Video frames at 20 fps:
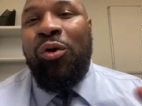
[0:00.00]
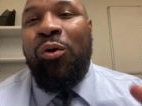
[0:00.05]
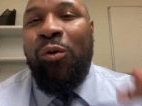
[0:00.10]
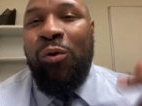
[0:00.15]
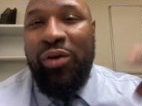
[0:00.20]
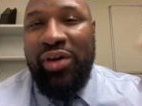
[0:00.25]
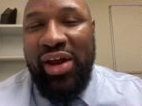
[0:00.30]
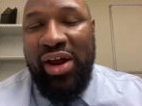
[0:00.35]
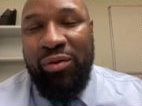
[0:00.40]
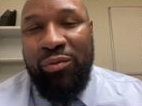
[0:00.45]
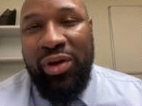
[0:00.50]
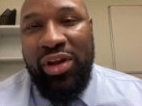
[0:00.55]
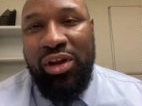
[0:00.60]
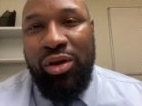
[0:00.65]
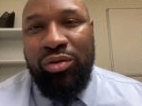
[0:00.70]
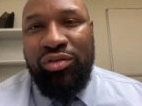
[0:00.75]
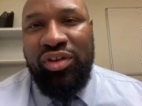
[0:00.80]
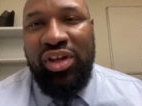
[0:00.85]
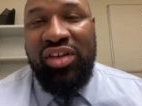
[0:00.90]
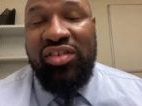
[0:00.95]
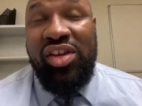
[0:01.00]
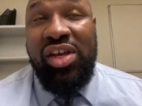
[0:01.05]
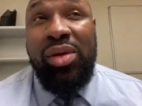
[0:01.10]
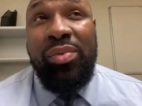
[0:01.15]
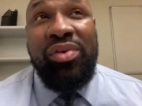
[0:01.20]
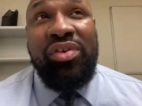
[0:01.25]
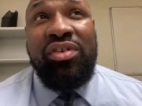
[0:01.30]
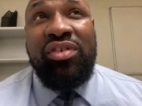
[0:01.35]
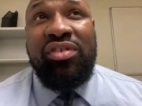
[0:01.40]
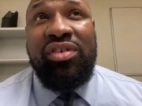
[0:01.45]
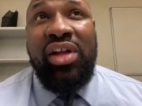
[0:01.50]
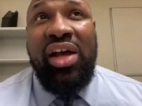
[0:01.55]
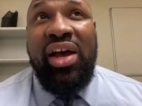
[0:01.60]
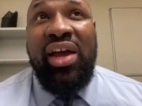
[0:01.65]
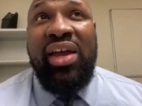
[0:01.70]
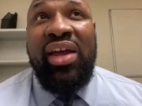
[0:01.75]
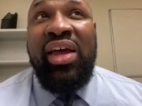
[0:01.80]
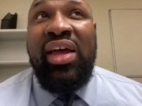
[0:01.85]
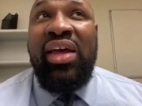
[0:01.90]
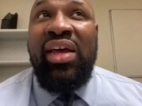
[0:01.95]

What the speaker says: on that radio station, he was just like,